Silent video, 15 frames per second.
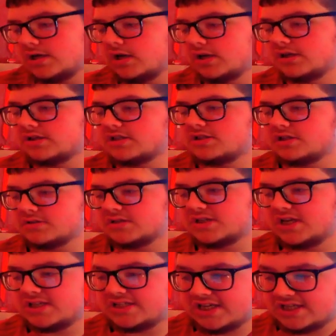Ole Gunnar
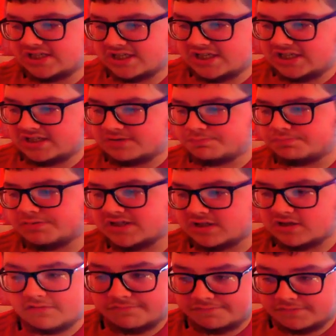Solskjaer said in his
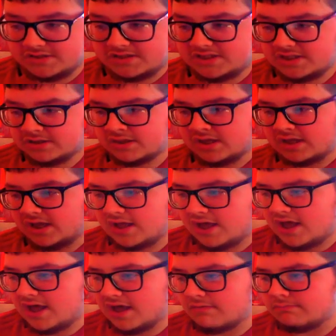press conference,
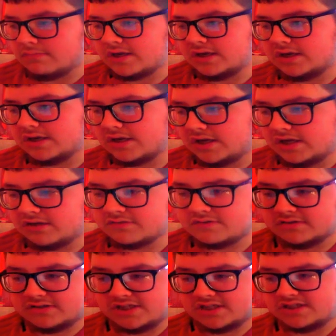he
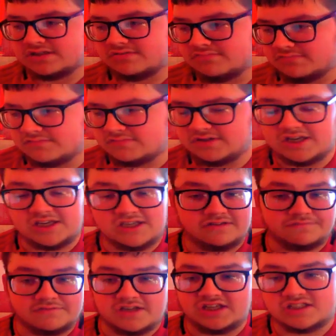also said these
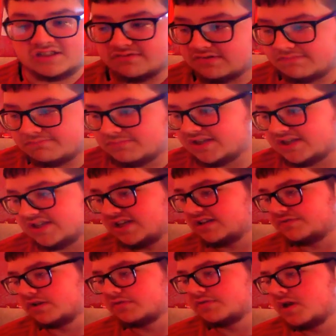are the
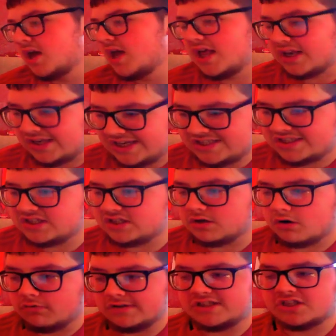issues. Leicester's
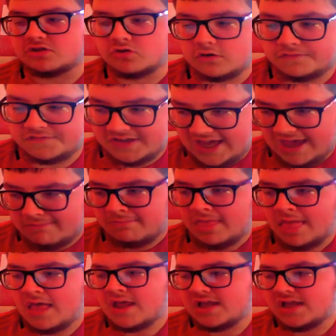always a tough game.